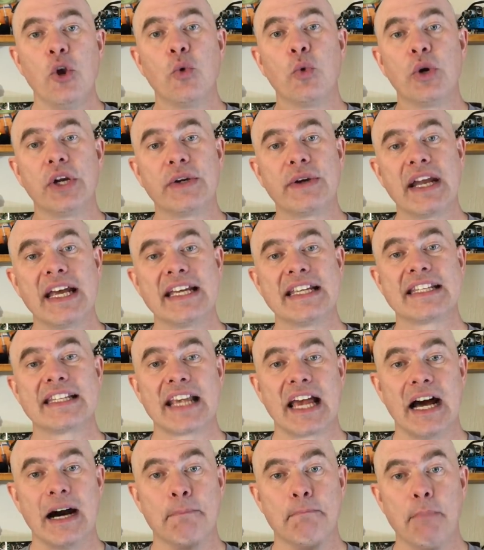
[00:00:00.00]

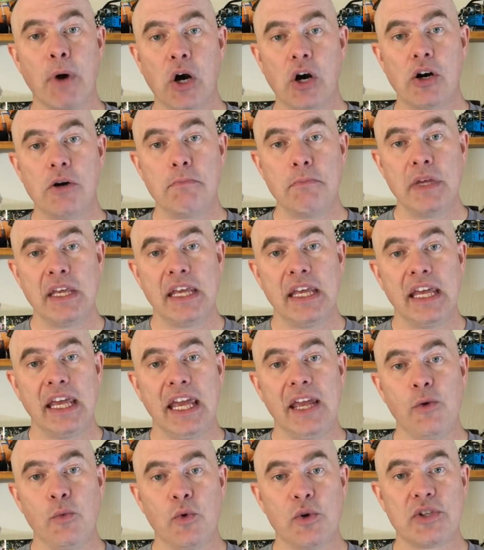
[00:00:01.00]
whereas a bomb
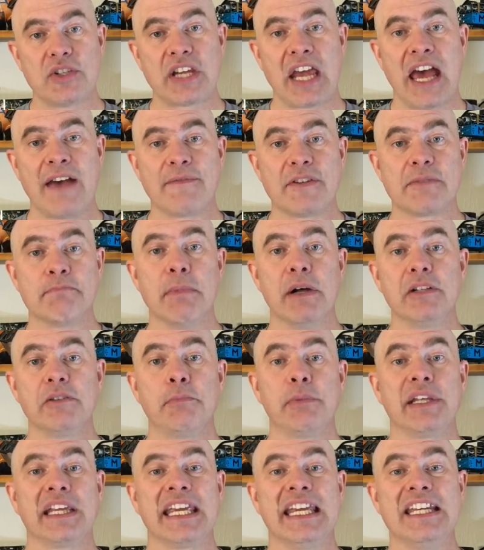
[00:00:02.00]
it wants to have its
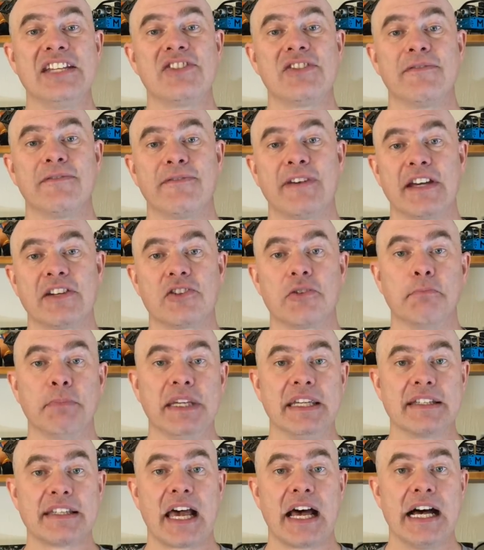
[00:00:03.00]
multiplication factor
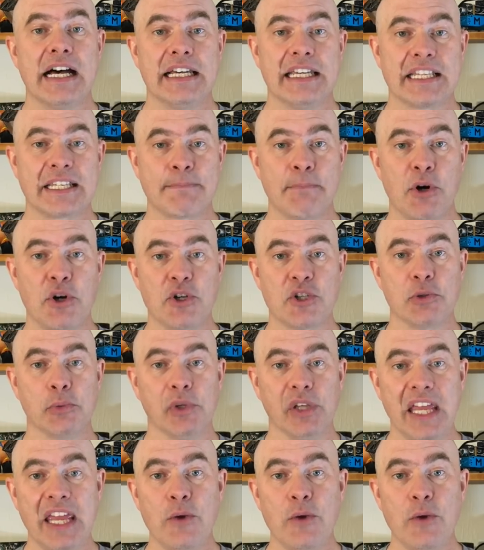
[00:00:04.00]
be as high as possible.